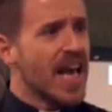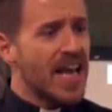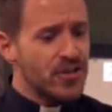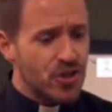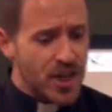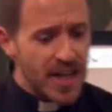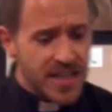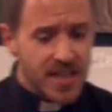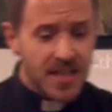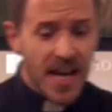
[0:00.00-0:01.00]
And
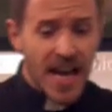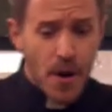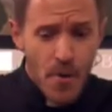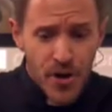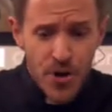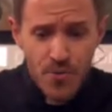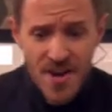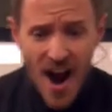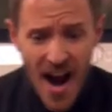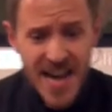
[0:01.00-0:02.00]
Jesus, they were
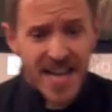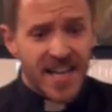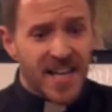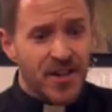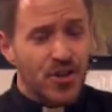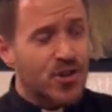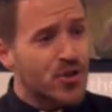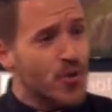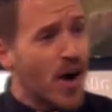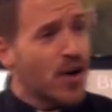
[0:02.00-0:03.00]
united in the
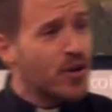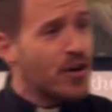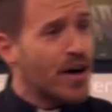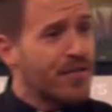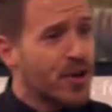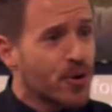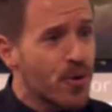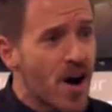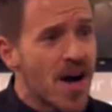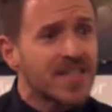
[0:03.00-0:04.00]
struggle of the
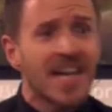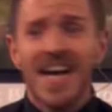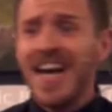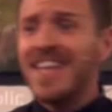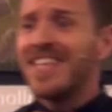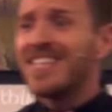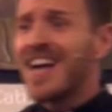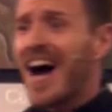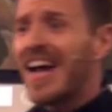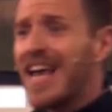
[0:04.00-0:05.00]
cross. And this
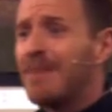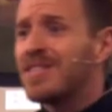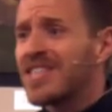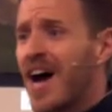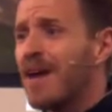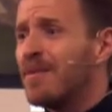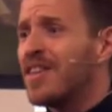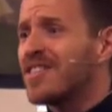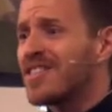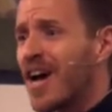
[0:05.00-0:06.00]
guy named Simon
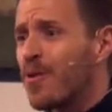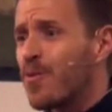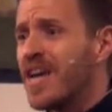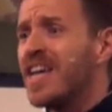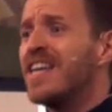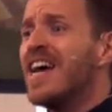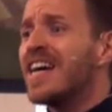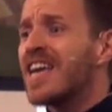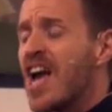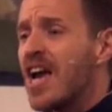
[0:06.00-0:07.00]
the Cyrene
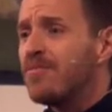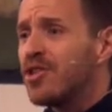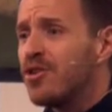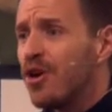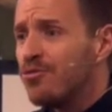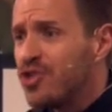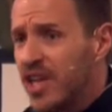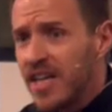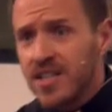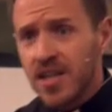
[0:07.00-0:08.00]
came to know
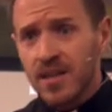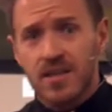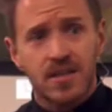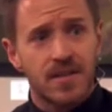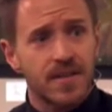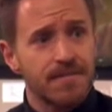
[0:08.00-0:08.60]
Jesus.